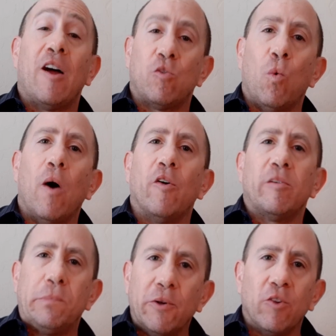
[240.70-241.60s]
as well
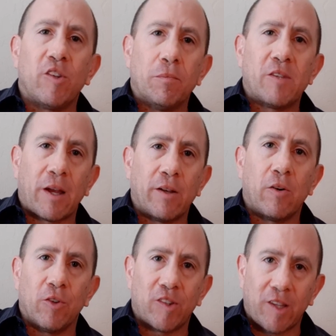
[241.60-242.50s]
as build some
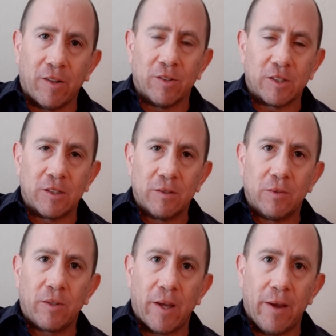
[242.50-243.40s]
technical skills,
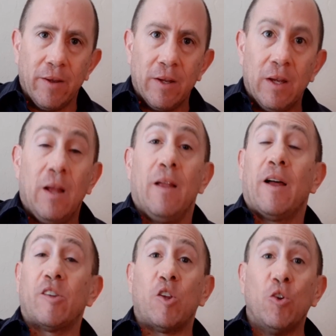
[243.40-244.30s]
okay?
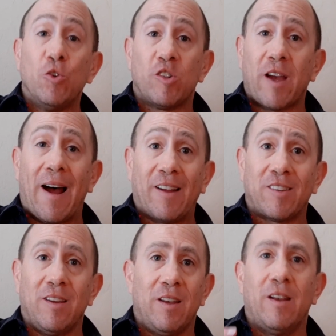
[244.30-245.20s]
That's a huge
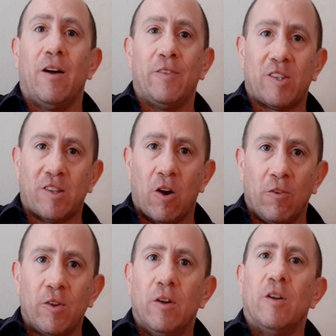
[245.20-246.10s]
task in and of
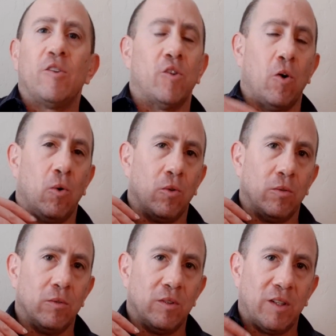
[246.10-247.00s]
itself, so
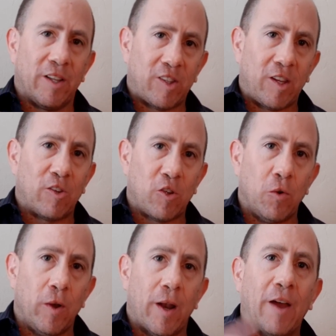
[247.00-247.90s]
let's get
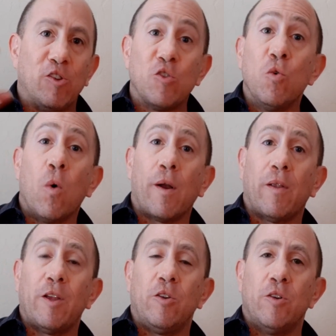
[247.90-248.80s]
to it. I do want to
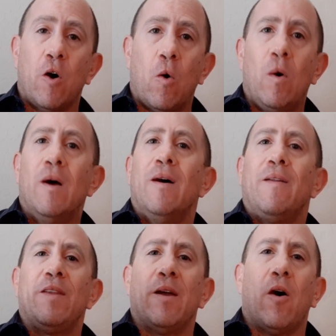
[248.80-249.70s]
let you know
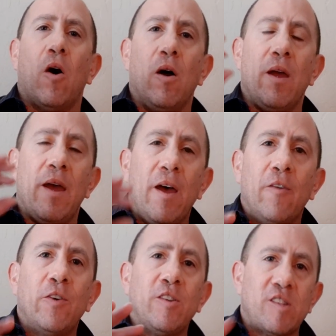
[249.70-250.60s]
that
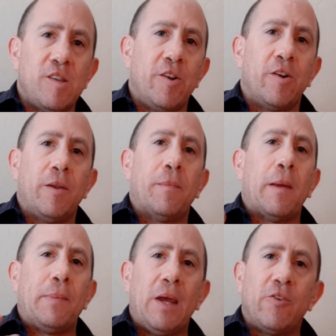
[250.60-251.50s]
every tier in
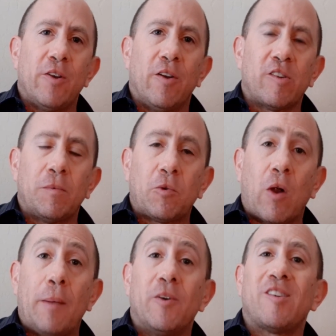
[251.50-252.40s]
my Patreon
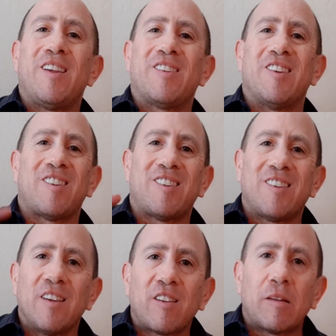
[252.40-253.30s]
subscribers gets a
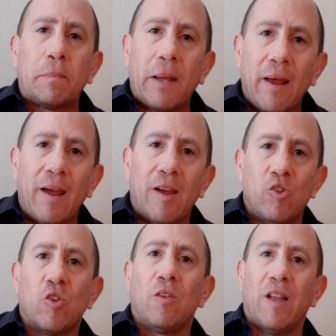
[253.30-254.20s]

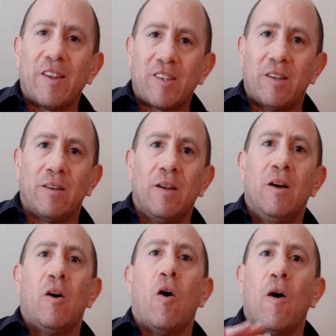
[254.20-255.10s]
6-page lesson
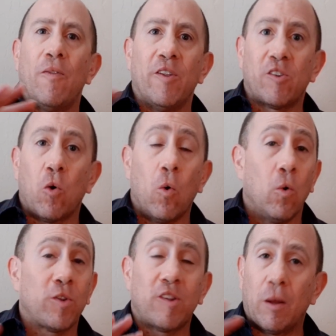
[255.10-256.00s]
on this
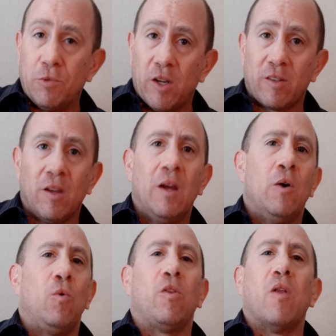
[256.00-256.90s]
whole subject
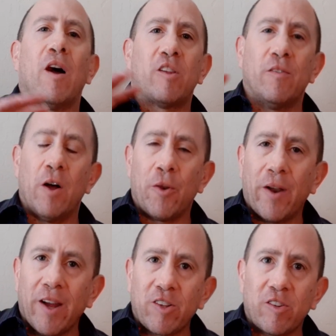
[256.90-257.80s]
with lots of other
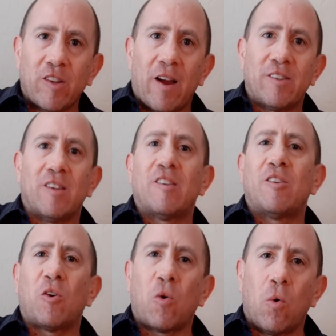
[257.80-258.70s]
exercises,
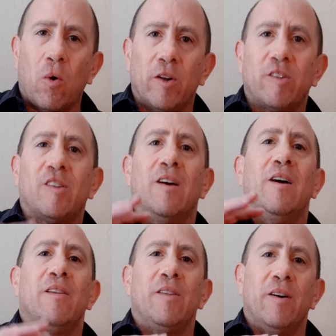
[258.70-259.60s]
the chords,
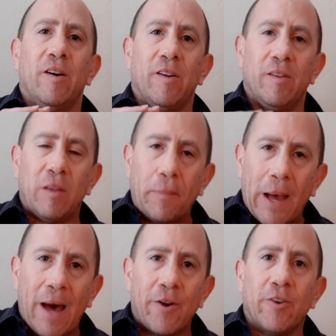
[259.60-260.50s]
the
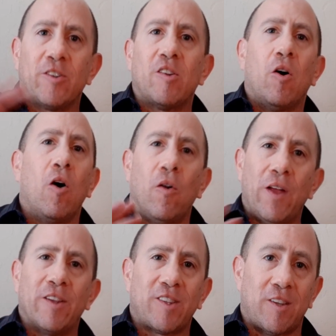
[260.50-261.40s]
patterns, all
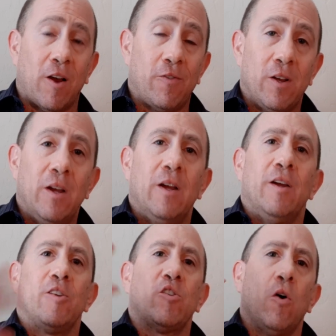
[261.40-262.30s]
that stuff.
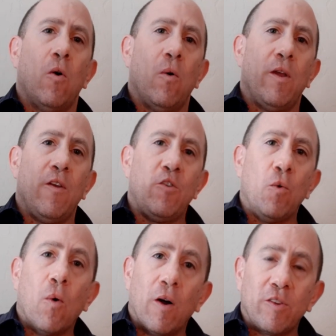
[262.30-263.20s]
So if you
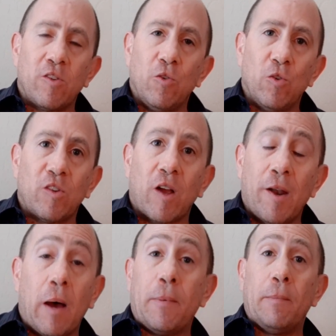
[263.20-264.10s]
want to
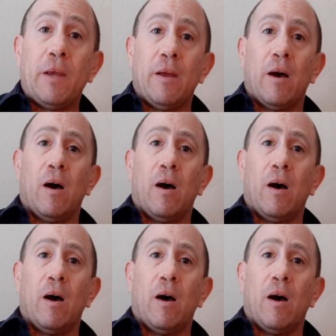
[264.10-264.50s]
sign up and be,